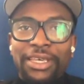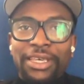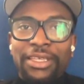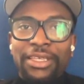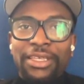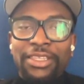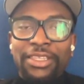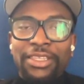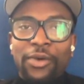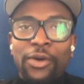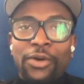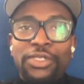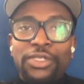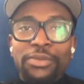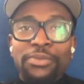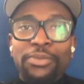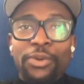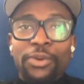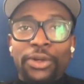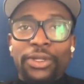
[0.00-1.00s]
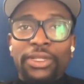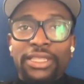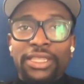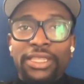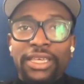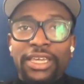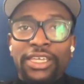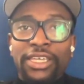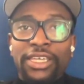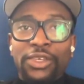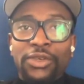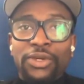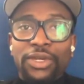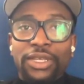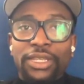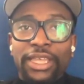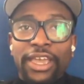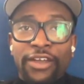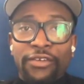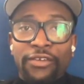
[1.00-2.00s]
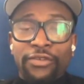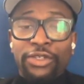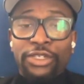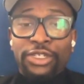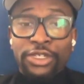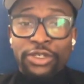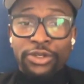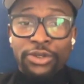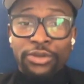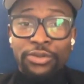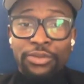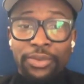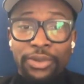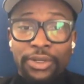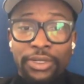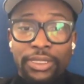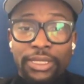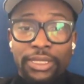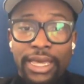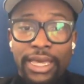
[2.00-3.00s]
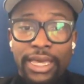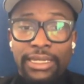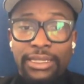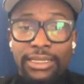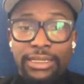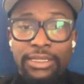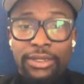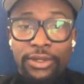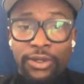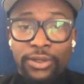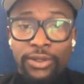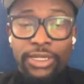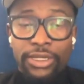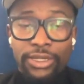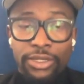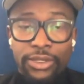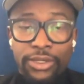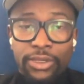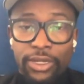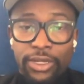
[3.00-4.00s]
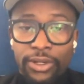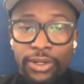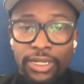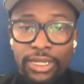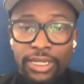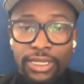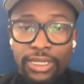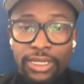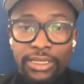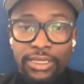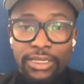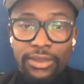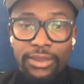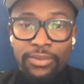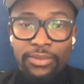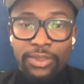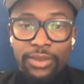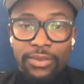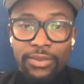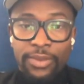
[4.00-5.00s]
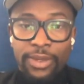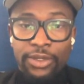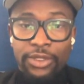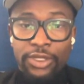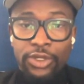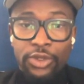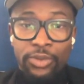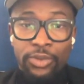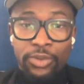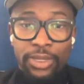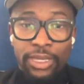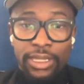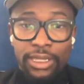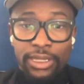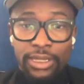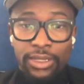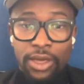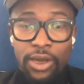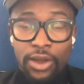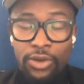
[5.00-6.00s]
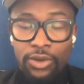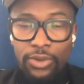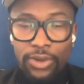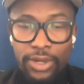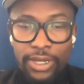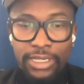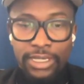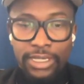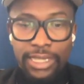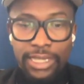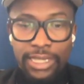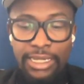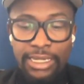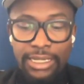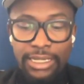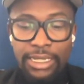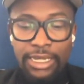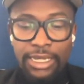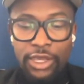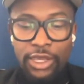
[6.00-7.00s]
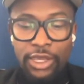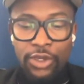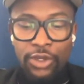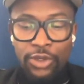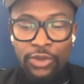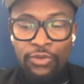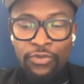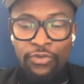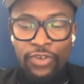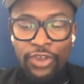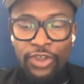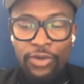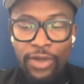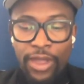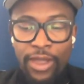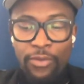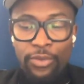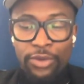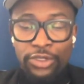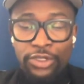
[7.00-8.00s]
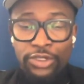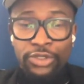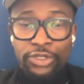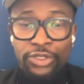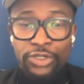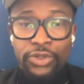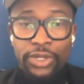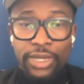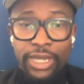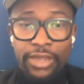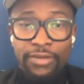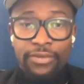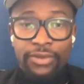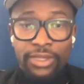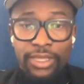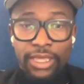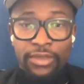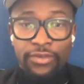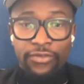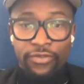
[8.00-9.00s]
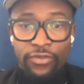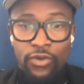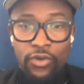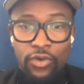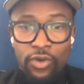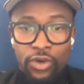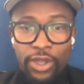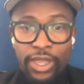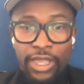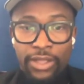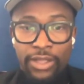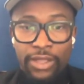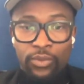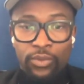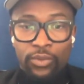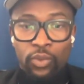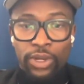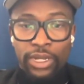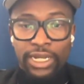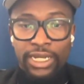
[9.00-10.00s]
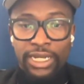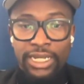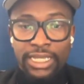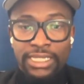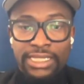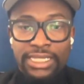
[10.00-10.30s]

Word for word: the most important thing you can ever do, but like the earlier you learn it, the, the better you'll be in the long run. Like figure out what you're doing everything for and what it is